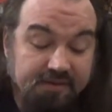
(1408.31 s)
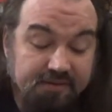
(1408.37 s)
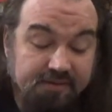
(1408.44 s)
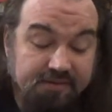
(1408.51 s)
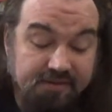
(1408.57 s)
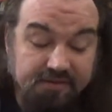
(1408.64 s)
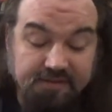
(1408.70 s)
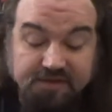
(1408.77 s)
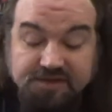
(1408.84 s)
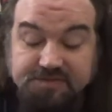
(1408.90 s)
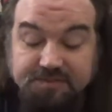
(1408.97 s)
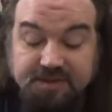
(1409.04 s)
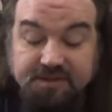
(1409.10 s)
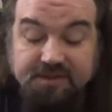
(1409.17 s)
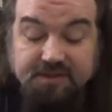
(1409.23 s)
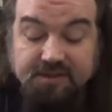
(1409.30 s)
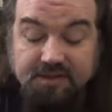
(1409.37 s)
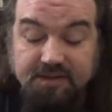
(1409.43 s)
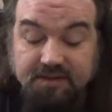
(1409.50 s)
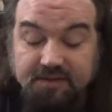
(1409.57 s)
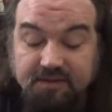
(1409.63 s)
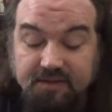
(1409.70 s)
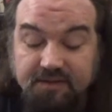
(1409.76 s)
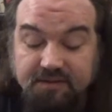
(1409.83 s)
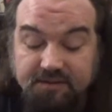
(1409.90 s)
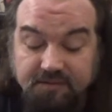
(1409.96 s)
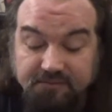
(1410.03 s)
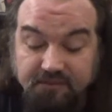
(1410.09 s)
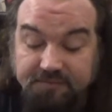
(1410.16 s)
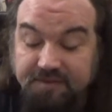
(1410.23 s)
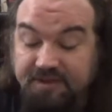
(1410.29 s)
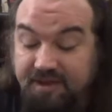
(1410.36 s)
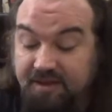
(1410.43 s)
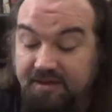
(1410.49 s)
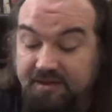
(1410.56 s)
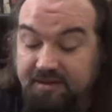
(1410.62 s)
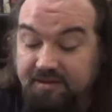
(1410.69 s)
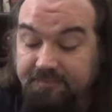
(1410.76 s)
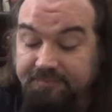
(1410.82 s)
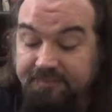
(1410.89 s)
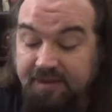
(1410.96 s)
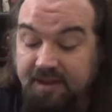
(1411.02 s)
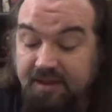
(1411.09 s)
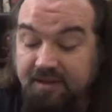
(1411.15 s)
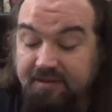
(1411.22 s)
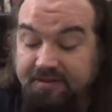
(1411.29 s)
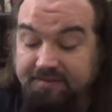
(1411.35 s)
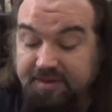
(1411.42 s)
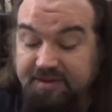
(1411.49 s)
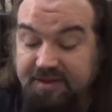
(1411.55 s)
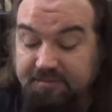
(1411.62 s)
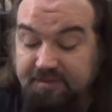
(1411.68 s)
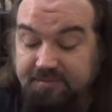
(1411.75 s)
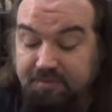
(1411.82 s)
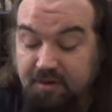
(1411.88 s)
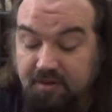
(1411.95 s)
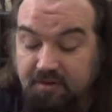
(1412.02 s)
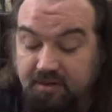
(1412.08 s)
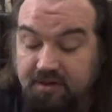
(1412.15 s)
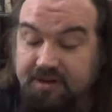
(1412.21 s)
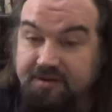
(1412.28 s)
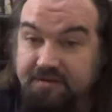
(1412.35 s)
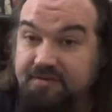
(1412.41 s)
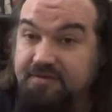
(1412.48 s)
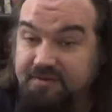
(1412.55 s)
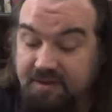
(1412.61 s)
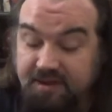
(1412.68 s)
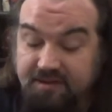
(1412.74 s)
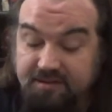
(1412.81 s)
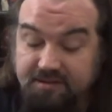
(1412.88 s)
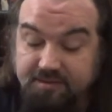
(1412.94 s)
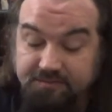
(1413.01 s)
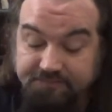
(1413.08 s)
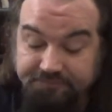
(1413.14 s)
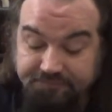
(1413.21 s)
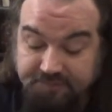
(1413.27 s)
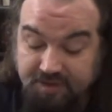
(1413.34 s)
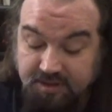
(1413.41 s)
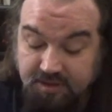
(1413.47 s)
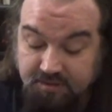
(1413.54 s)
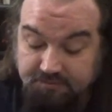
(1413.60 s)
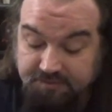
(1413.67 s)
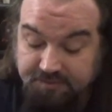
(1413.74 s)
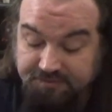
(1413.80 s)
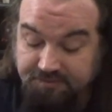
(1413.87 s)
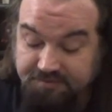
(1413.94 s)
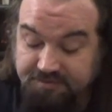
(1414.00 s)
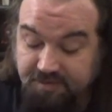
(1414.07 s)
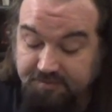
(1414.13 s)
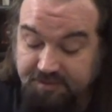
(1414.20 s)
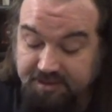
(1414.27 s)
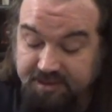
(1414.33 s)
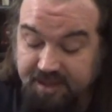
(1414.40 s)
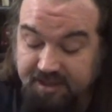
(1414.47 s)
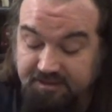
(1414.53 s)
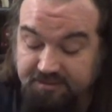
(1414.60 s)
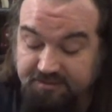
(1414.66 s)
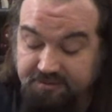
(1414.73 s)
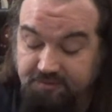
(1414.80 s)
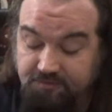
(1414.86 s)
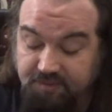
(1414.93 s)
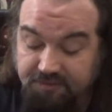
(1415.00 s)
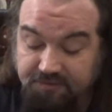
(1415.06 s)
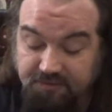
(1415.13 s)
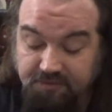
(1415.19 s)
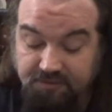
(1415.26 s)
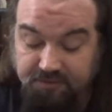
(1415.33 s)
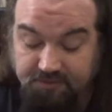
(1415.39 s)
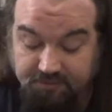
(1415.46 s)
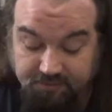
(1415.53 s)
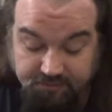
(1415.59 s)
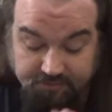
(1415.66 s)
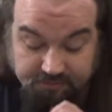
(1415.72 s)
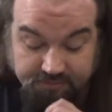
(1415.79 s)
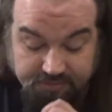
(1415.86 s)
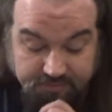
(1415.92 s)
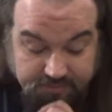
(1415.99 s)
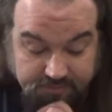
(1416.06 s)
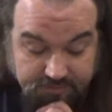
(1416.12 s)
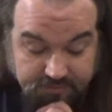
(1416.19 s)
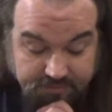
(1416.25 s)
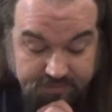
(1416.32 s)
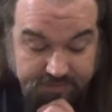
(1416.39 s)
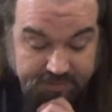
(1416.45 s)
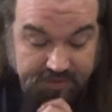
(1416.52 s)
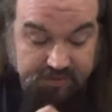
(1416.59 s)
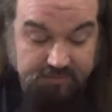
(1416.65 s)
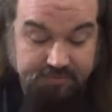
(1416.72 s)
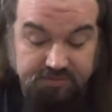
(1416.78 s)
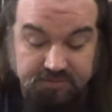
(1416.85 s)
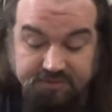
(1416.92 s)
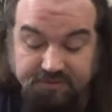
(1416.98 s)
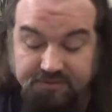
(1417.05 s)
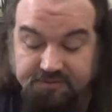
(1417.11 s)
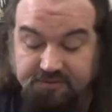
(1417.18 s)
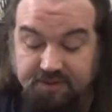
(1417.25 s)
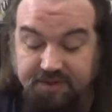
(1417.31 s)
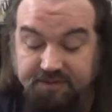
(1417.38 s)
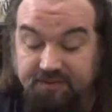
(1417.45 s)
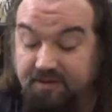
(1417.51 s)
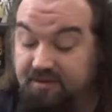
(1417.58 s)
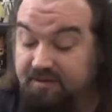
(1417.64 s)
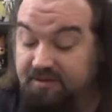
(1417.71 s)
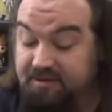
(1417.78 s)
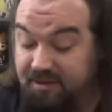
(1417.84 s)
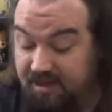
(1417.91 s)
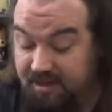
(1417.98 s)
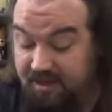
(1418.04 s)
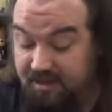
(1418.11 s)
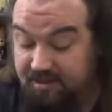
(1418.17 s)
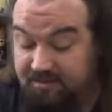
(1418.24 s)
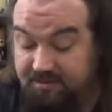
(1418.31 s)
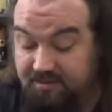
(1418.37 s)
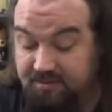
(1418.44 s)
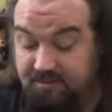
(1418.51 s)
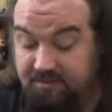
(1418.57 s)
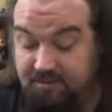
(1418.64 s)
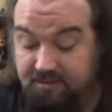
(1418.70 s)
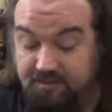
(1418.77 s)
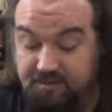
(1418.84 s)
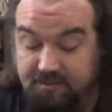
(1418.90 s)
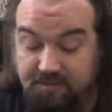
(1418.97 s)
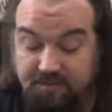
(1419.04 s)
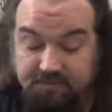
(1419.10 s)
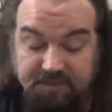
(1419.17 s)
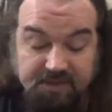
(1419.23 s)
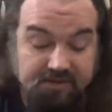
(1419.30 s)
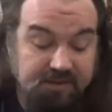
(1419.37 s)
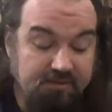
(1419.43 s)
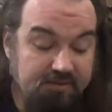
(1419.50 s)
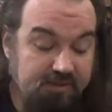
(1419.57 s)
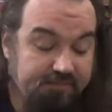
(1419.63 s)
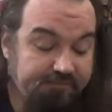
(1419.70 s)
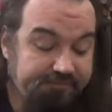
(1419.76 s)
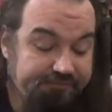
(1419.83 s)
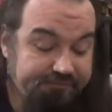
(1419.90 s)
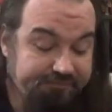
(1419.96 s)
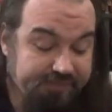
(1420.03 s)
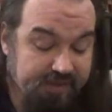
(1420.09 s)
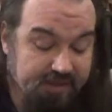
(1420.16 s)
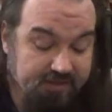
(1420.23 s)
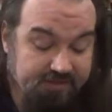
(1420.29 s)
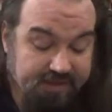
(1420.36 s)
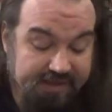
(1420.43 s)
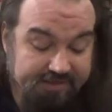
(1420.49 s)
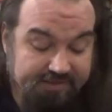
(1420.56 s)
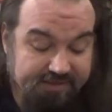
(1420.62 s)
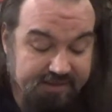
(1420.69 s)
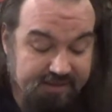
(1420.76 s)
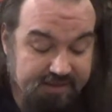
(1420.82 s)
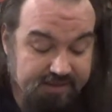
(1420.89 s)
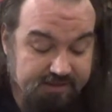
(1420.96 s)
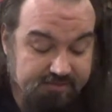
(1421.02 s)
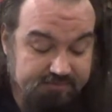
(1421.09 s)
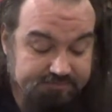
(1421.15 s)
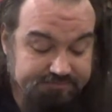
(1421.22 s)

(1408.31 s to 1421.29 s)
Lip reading: Cynthia Schmidt. It's confirmed that Speed Demon's partner is Sin, but there's somebody else with her who's apparently pulling the strings, and it's not Speed Demon. That said,